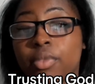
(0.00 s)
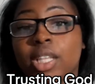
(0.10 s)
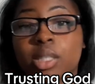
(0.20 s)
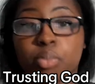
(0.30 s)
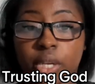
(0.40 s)

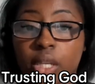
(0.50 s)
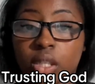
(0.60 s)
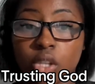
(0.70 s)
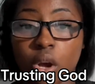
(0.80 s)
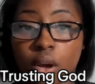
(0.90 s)
That's breaking the
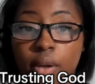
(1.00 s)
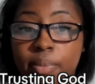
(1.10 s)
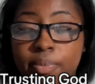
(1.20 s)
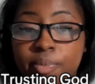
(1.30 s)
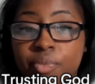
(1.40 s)
law.
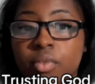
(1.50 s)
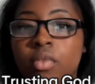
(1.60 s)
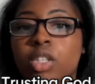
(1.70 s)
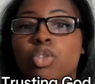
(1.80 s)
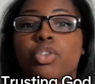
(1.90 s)

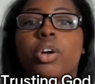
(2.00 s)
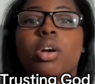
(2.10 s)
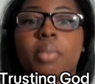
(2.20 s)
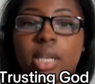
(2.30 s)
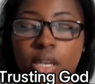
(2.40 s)
So you're
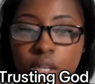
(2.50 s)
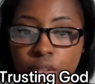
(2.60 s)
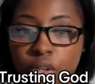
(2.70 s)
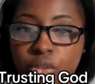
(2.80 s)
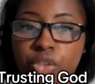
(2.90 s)
committing
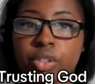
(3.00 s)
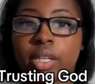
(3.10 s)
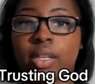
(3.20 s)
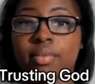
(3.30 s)
adultery.